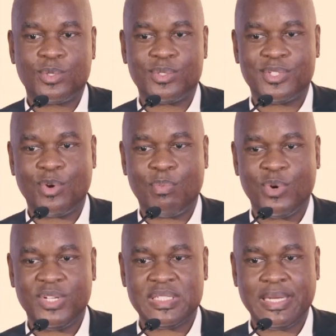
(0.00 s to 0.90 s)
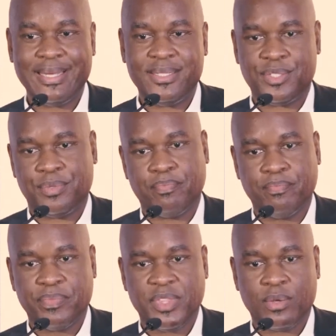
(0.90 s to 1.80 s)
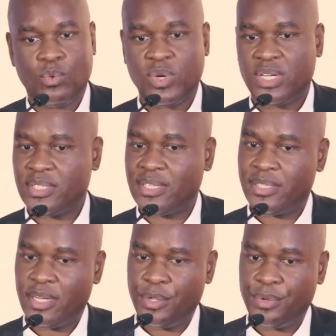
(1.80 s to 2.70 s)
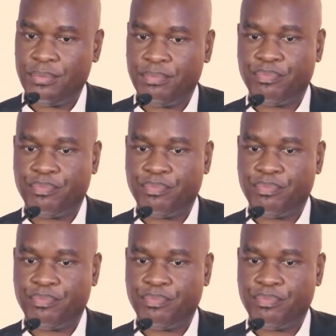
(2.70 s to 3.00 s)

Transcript: to 0.8. What does that tell you?